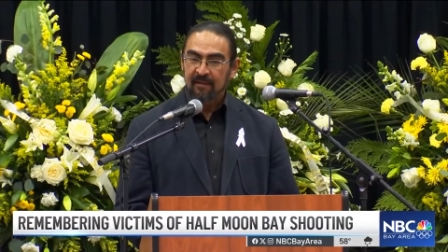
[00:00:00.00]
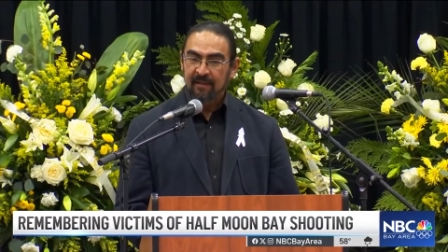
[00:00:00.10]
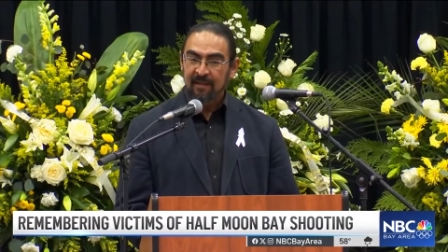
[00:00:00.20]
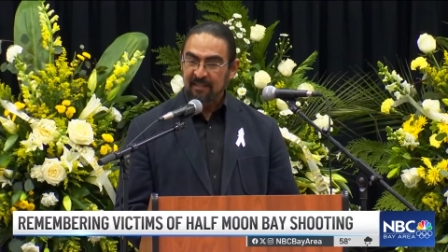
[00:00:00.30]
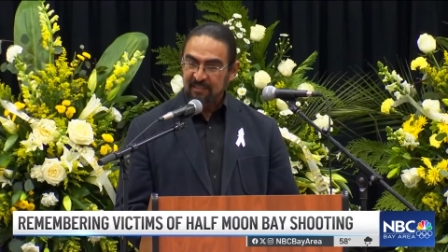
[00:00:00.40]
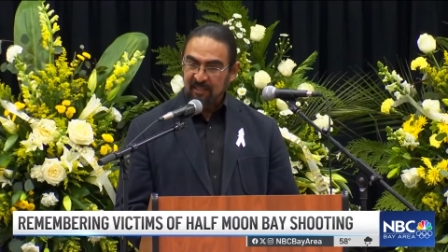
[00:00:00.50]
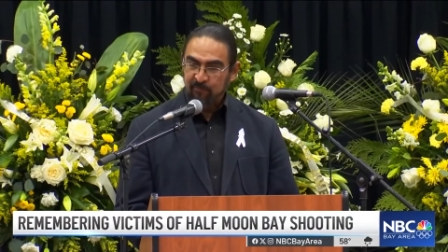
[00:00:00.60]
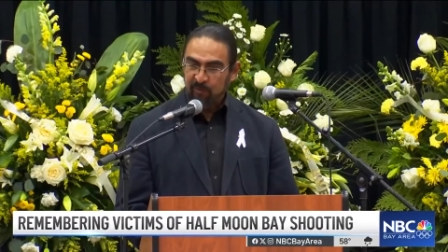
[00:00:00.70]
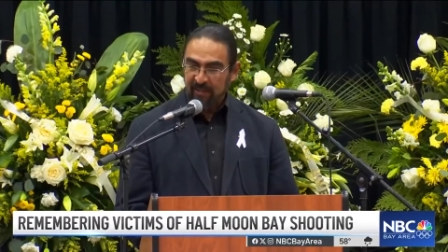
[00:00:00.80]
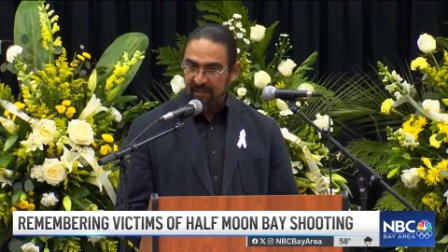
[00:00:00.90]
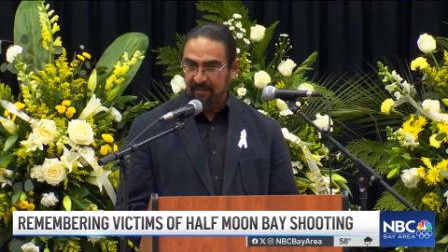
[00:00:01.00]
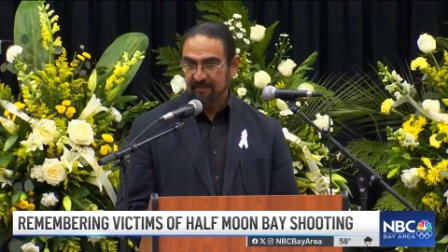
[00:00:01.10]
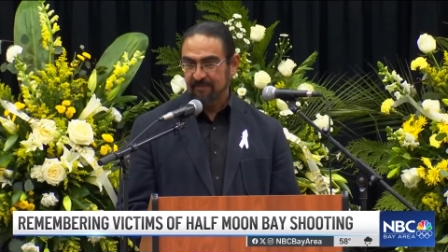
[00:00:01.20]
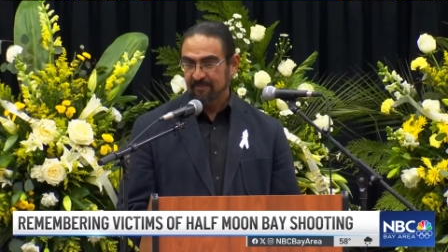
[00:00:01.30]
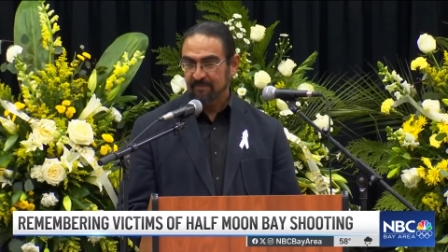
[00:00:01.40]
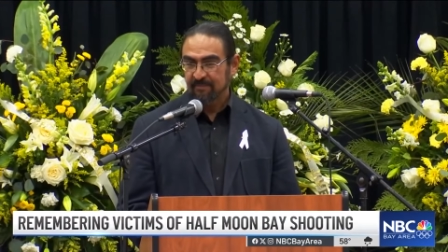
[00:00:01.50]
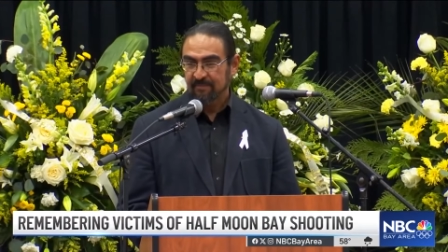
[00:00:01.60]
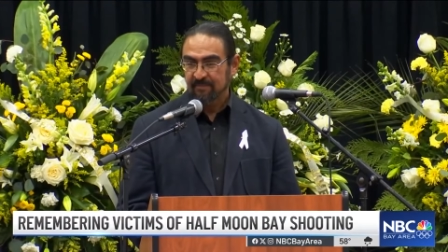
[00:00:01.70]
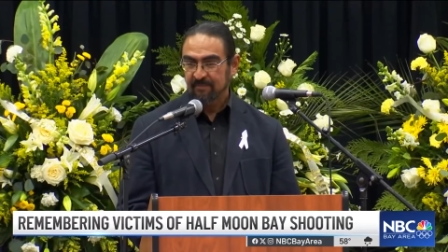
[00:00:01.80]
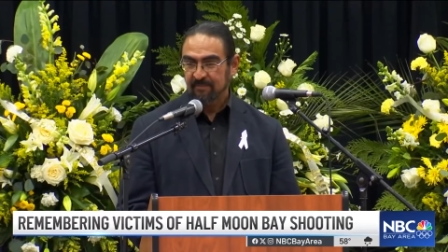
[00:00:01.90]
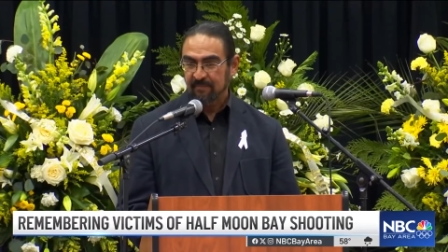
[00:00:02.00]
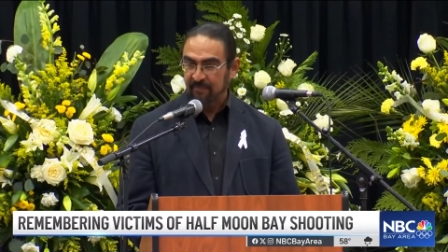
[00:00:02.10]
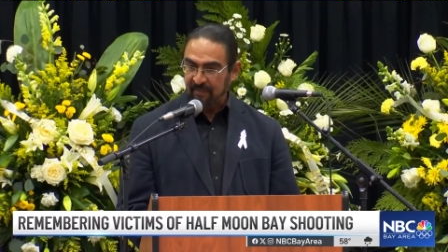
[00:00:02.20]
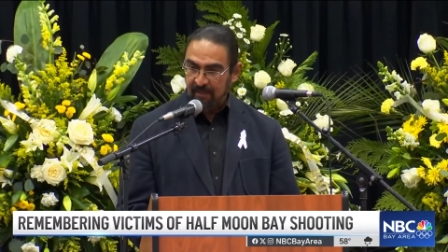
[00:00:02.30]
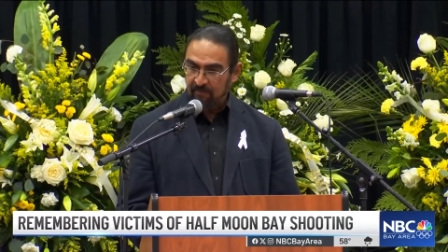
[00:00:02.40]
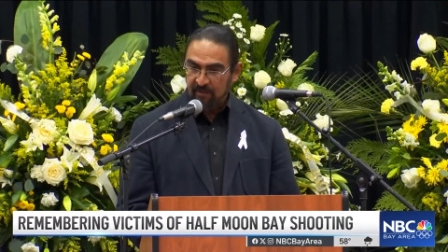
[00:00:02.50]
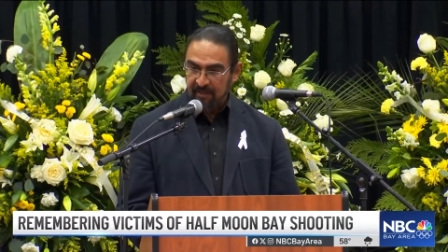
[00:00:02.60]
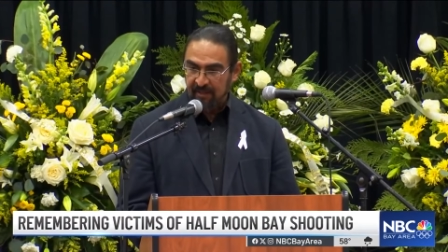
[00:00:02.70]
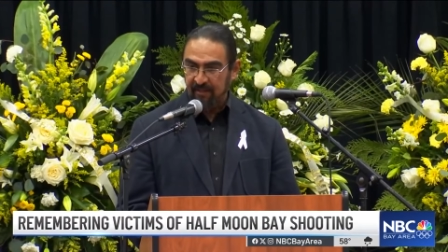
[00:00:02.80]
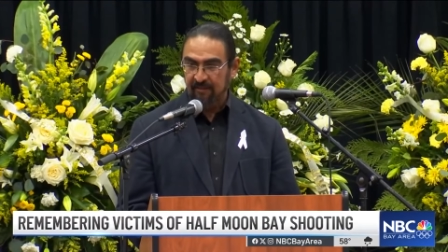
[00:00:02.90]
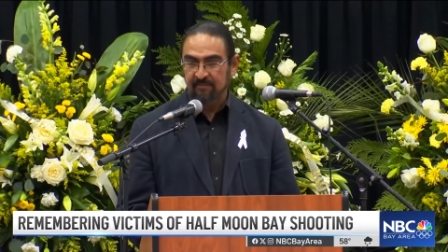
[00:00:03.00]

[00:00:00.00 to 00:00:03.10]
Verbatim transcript: Let's not forget, never again.